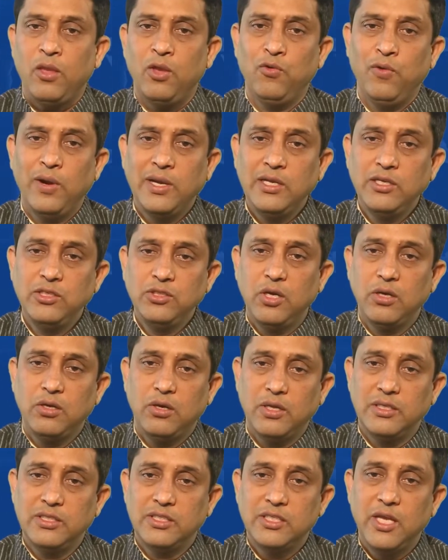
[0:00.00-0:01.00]
what is the
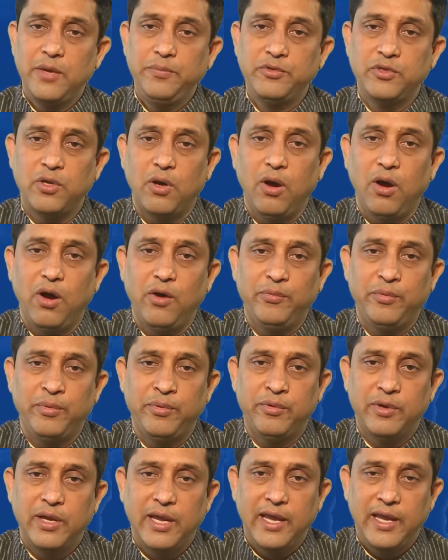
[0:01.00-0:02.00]
concept of
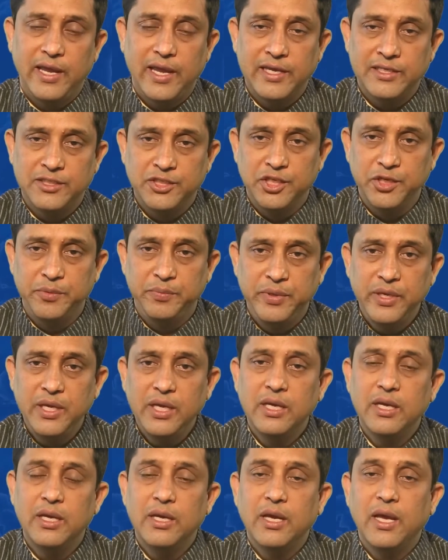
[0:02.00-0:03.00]
a
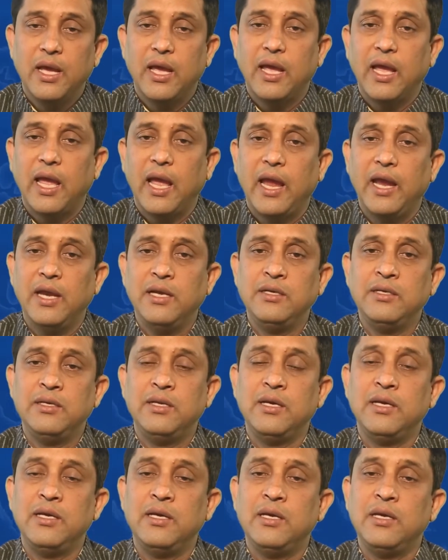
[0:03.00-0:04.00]
SDP and
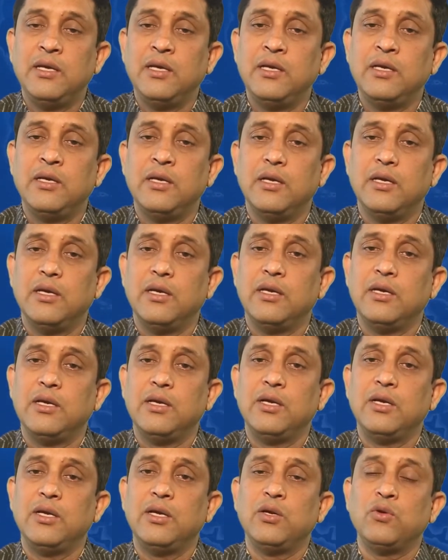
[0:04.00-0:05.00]

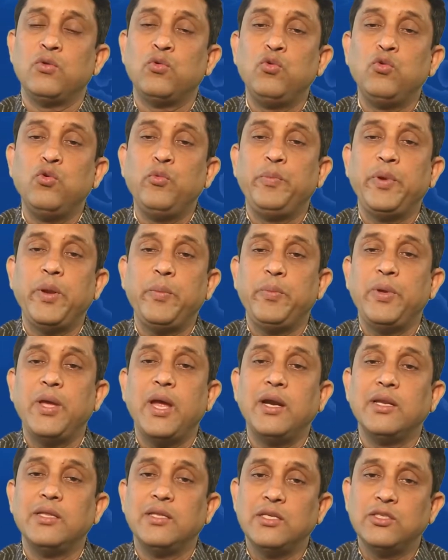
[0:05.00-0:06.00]
who
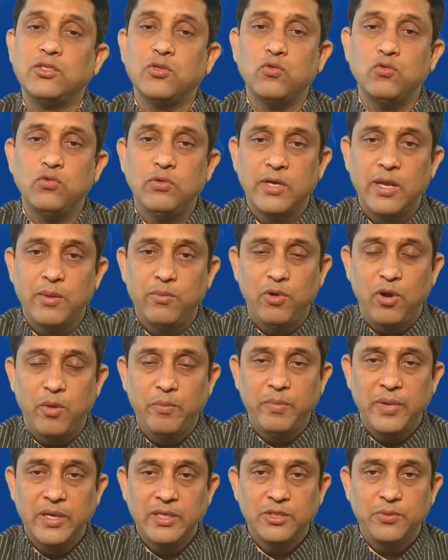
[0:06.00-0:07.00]
prepared this school
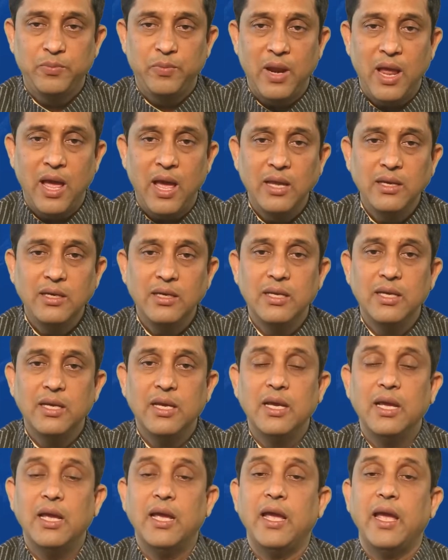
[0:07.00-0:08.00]
development plan
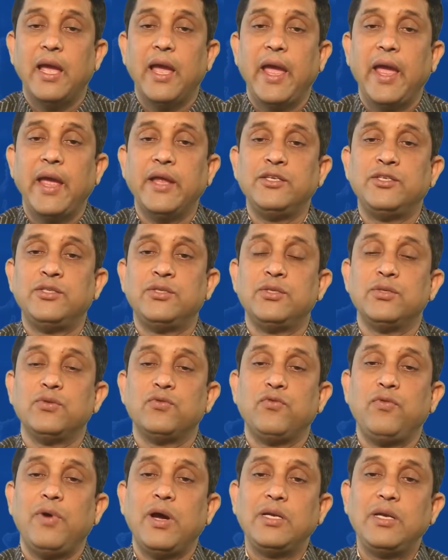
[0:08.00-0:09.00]
and
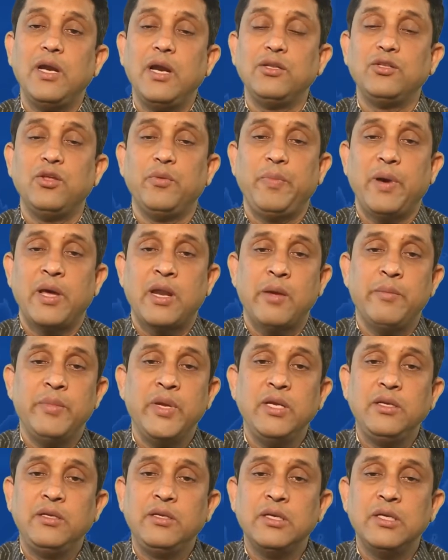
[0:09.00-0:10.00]
what are the
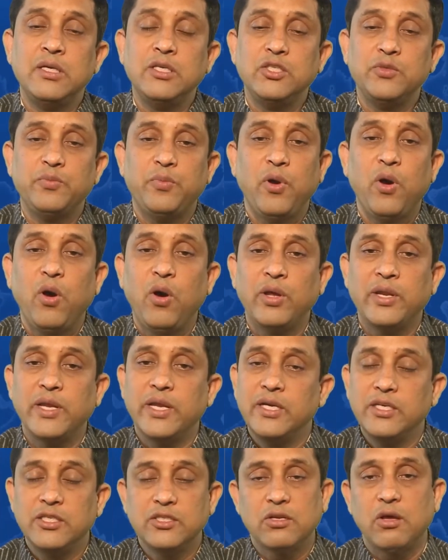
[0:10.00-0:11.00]
parameters for
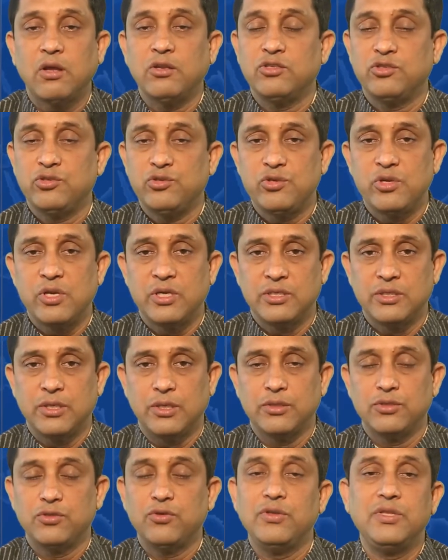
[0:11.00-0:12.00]
its
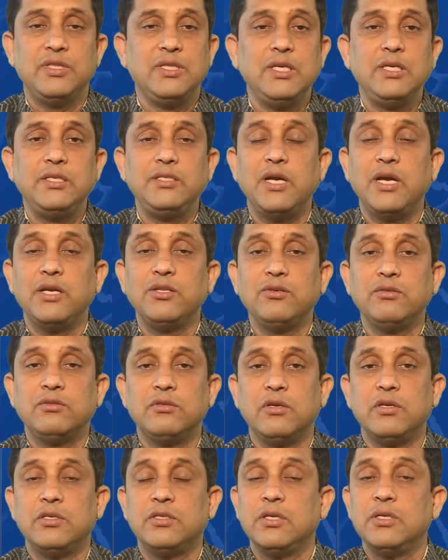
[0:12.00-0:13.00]
construction. So, these are the
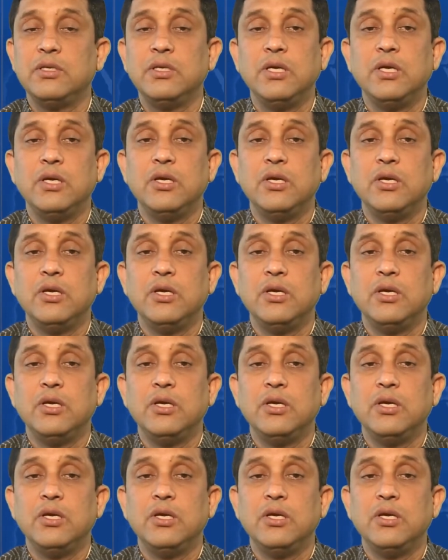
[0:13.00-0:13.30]
certain